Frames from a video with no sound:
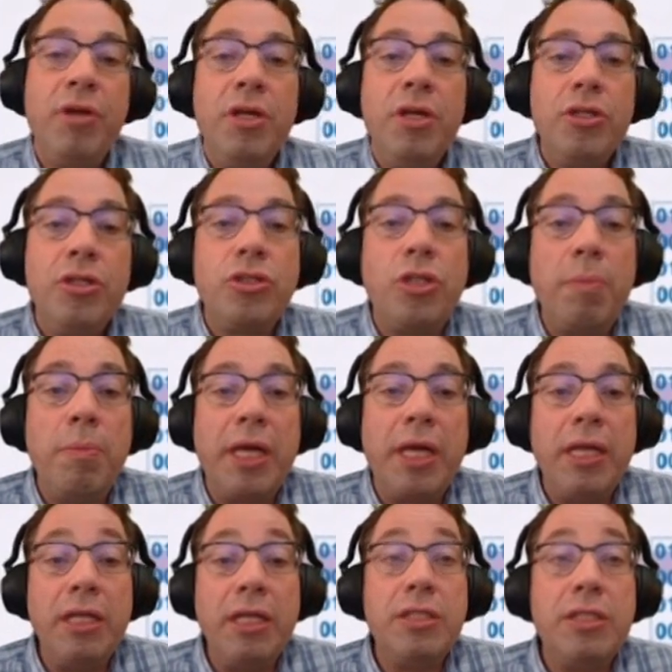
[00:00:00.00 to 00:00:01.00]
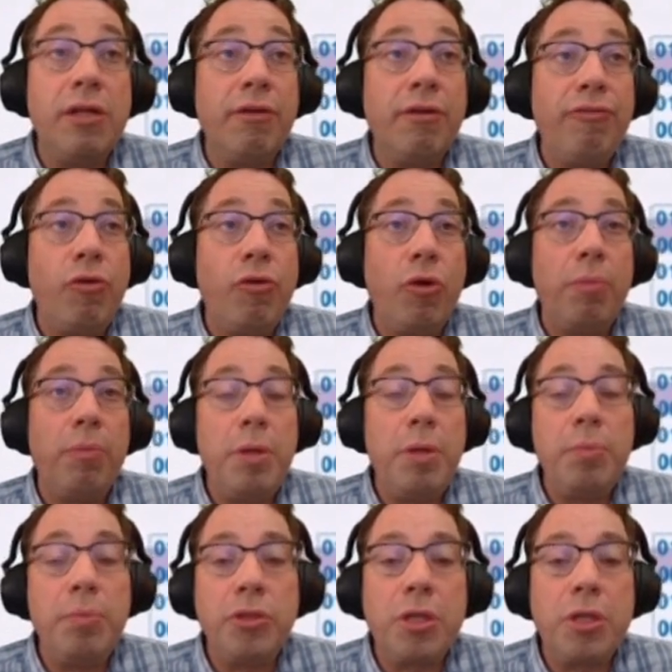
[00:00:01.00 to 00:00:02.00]
to make it easier for people to
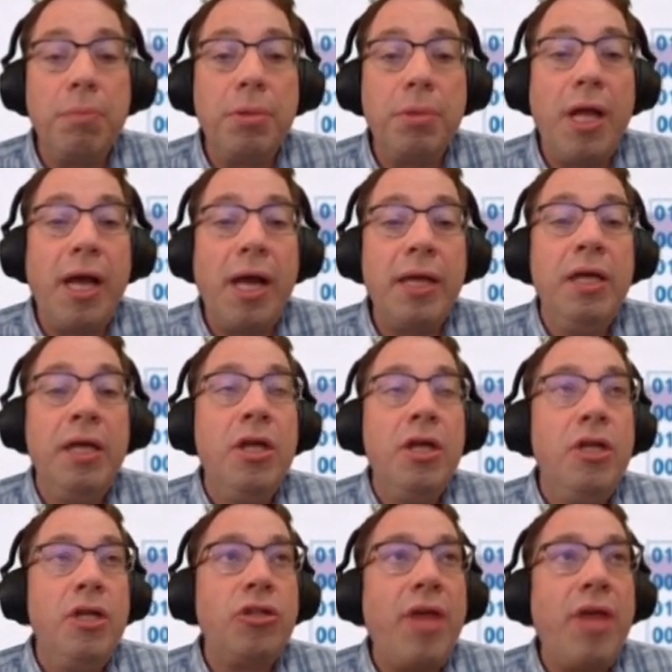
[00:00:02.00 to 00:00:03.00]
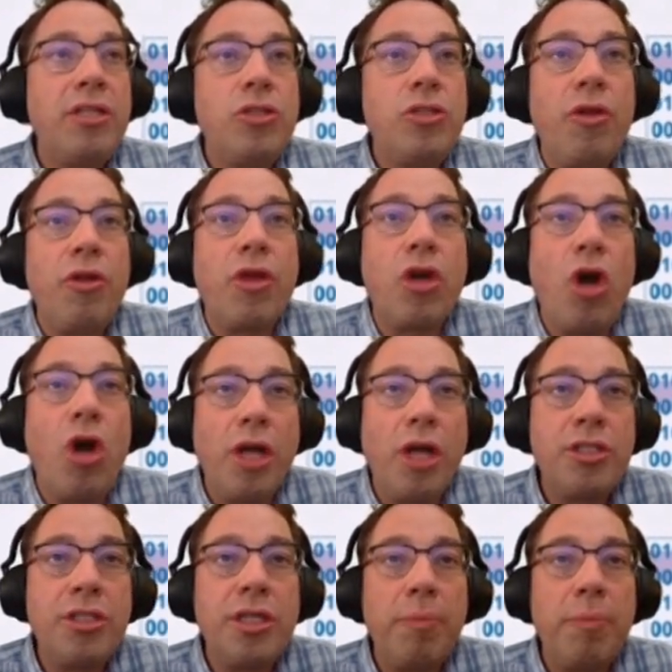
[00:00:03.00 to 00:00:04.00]
comply. So that's sort of the
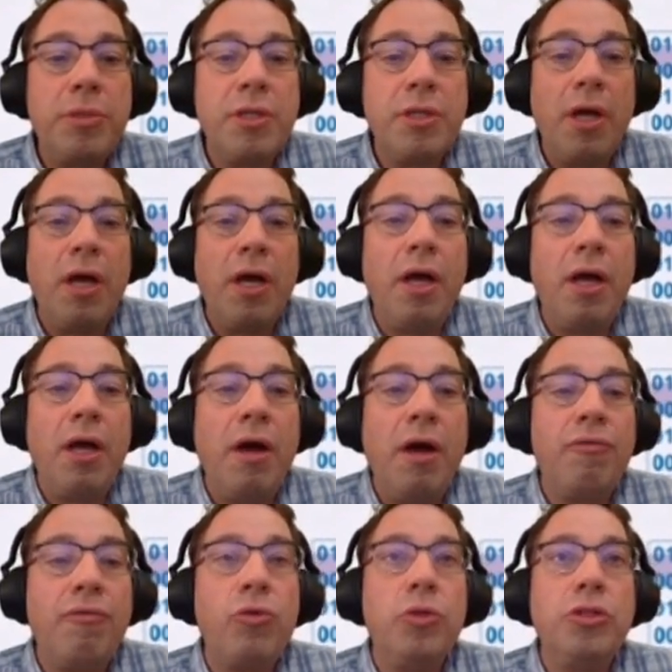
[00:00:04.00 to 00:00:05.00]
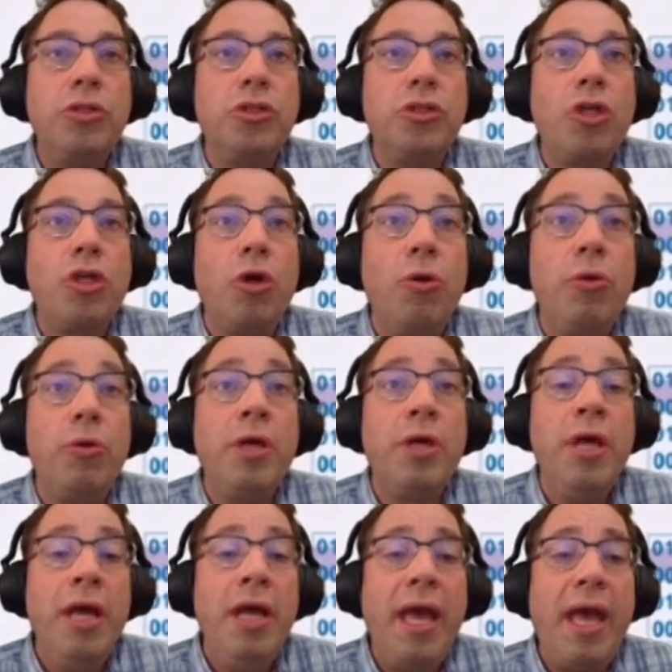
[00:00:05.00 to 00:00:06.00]
concept of rules as code,
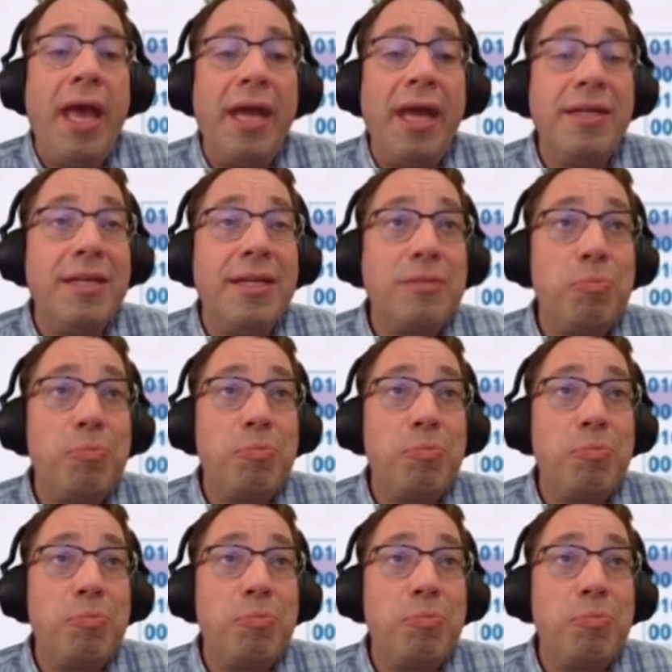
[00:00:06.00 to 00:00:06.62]
and it's pretty